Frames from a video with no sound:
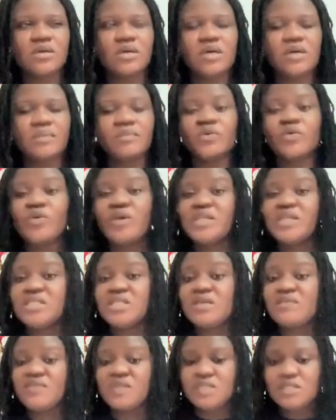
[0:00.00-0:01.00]

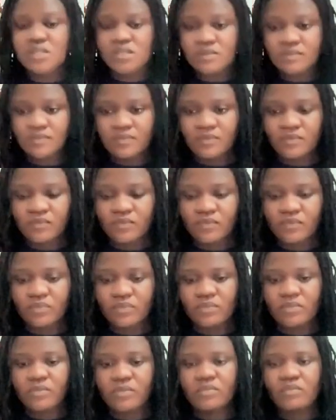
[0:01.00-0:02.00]
creativity.
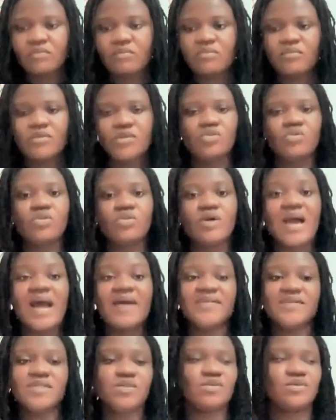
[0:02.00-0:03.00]
You
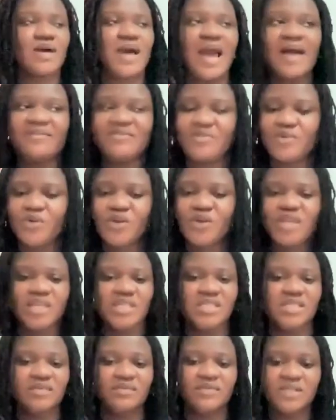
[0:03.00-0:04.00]
have to have
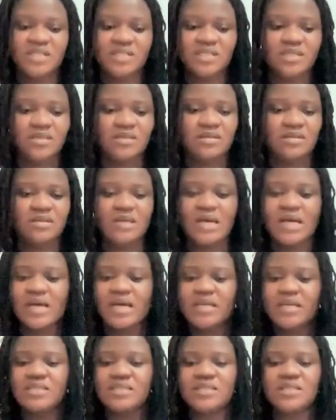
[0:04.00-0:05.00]
creativity,
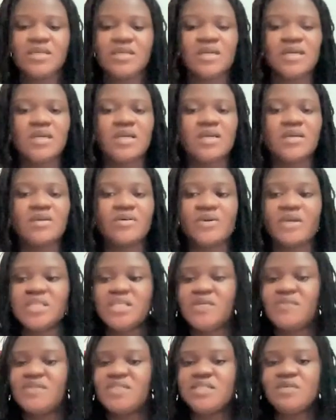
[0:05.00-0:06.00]
and
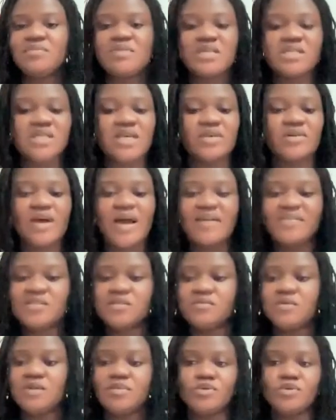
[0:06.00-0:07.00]
creativity means that you have
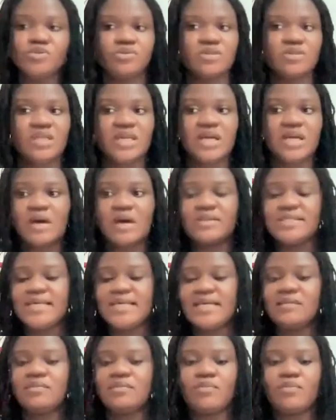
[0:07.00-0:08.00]
to be able to think
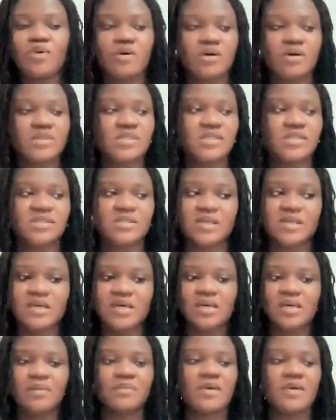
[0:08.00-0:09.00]
outside the box.
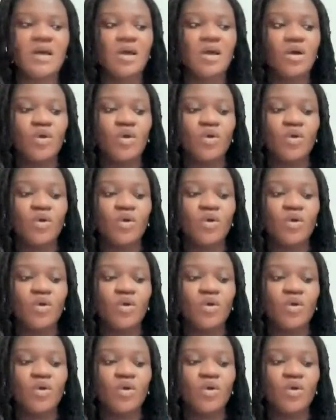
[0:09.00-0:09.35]
Think